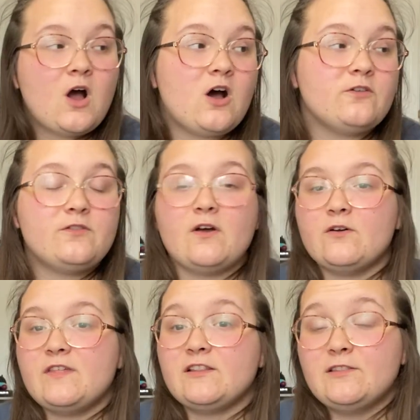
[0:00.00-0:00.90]
Although
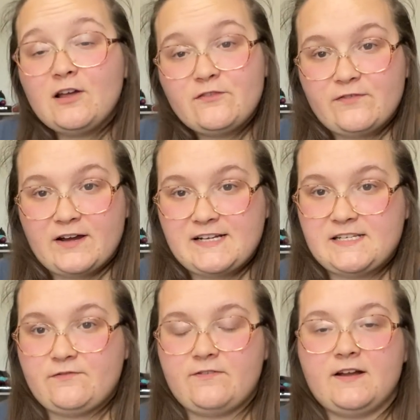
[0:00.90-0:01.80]
they look very
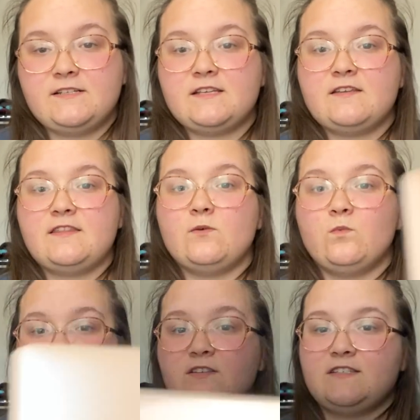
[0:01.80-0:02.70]
different, they
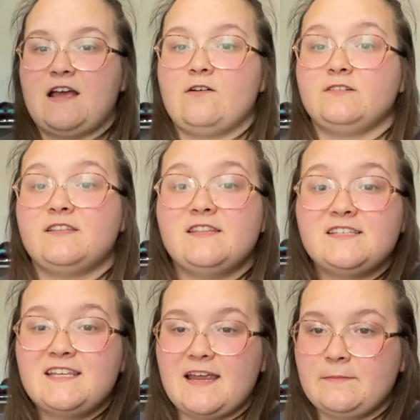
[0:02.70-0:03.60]
will sound the
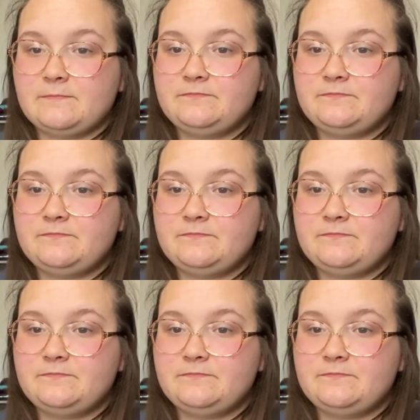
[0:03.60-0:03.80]
same.